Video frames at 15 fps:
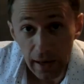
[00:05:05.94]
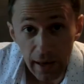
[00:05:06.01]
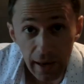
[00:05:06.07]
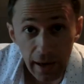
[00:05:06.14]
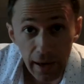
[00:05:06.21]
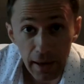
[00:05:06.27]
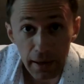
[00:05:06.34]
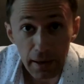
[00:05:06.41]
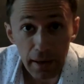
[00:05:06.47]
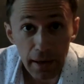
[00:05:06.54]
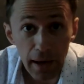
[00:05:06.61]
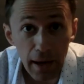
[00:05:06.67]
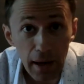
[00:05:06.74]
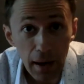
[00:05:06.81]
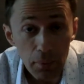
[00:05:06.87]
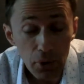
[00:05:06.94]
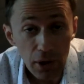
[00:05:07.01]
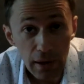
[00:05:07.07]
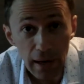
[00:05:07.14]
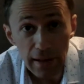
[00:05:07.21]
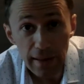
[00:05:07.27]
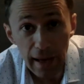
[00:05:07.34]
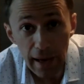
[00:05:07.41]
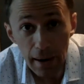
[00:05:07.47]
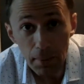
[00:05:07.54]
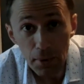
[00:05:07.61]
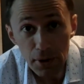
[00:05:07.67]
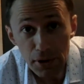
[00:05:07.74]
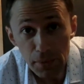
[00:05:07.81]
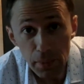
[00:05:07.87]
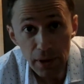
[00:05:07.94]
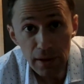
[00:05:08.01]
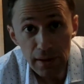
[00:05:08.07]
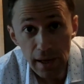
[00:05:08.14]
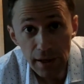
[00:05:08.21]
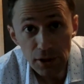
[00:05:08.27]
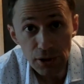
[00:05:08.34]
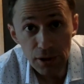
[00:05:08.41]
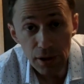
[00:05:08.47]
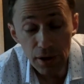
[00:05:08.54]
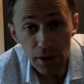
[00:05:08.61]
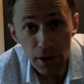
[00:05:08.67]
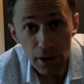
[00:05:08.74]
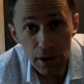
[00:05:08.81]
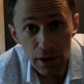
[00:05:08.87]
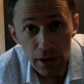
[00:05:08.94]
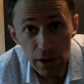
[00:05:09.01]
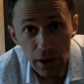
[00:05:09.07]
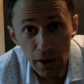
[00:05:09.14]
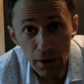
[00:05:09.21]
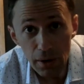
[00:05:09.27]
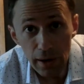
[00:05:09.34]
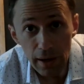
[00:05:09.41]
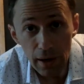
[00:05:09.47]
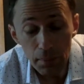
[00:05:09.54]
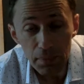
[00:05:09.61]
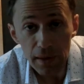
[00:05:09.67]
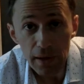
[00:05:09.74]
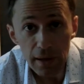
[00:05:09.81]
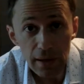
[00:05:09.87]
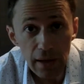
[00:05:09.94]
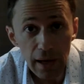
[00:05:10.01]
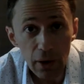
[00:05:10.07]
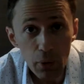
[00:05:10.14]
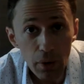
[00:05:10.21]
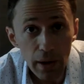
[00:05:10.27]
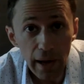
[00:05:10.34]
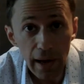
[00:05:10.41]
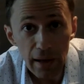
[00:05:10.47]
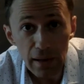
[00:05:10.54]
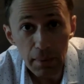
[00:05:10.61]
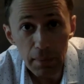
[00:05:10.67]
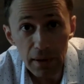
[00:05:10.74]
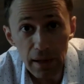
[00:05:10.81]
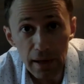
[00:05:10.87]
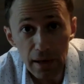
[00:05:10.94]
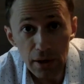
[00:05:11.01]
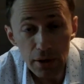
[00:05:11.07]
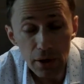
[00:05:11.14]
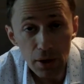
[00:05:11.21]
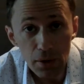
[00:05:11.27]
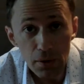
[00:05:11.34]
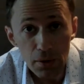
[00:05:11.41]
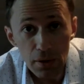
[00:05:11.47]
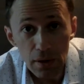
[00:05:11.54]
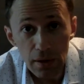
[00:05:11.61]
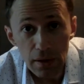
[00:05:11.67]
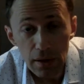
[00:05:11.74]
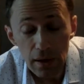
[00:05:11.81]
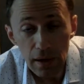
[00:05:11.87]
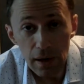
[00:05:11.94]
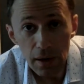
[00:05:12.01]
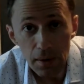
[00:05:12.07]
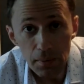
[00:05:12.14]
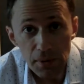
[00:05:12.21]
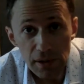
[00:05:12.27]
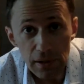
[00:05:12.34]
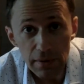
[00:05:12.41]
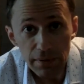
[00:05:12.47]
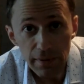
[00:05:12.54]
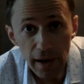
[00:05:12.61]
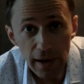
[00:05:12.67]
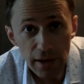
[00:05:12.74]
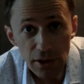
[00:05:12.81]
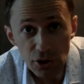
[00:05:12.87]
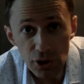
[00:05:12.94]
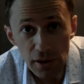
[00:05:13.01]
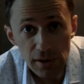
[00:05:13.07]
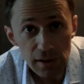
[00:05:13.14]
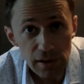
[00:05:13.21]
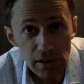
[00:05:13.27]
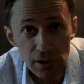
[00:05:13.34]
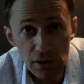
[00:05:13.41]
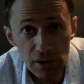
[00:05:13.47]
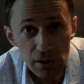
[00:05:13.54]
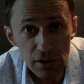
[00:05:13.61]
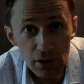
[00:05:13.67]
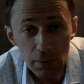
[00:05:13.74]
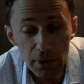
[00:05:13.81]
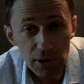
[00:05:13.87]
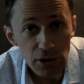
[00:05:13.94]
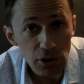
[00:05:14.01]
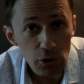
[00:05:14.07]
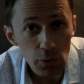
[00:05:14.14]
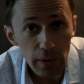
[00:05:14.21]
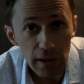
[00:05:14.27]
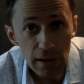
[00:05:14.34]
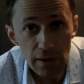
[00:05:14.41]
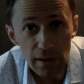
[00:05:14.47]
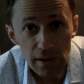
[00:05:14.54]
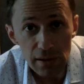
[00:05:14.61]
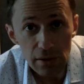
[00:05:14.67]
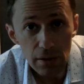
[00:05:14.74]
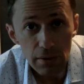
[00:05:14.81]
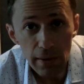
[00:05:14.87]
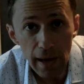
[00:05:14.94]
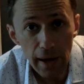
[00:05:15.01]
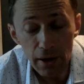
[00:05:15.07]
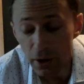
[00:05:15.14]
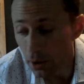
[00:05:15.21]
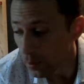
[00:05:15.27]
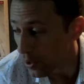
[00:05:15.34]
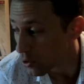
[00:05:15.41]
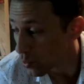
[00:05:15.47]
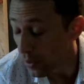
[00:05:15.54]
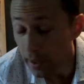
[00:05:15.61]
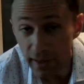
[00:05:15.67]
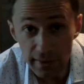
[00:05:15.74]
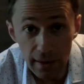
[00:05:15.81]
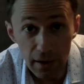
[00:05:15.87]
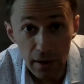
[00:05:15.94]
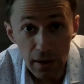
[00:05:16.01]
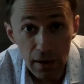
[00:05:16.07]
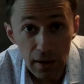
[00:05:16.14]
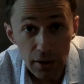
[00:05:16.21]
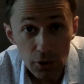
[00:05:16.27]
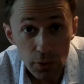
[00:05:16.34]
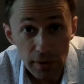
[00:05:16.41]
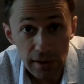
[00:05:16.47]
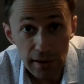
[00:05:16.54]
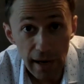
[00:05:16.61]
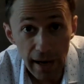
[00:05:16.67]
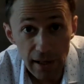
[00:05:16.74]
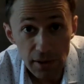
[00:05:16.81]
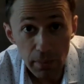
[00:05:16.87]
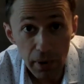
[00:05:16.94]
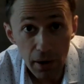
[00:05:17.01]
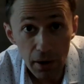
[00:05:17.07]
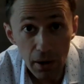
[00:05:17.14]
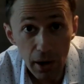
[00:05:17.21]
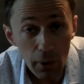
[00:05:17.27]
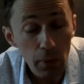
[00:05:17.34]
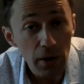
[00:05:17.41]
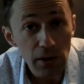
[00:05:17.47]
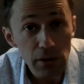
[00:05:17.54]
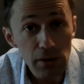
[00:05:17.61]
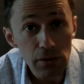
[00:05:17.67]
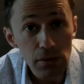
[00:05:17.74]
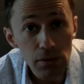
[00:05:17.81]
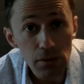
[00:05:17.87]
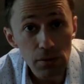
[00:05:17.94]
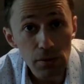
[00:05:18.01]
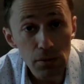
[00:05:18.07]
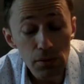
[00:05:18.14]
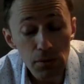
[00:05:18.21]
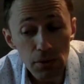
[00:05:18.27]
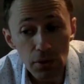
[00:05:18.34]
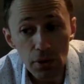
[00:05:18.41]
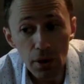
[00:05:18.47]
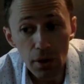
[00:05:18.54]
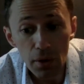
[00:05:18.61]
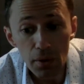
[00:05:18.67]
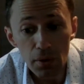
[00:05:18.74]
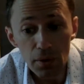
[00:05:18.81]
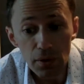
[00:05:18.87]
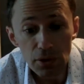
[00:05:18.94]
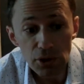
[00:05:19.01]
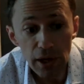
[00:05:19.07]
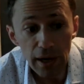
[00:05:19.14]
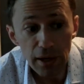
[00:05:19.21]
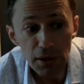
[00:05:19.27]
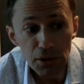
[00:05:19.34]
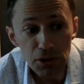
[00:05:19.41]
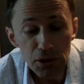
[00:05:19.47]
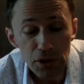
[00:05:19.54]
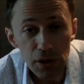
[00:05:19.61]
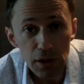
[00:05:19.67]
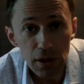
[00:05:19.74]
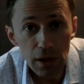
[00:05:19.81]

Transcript: and I'm looking at the hammer spring tensioner, you know, and I'm thinking like, well, hey, let me like, you know, see if I can adjust this just a little bit, just tweak it this or that, you know, because when I get the twisted X barrel, I wanted to, you know, change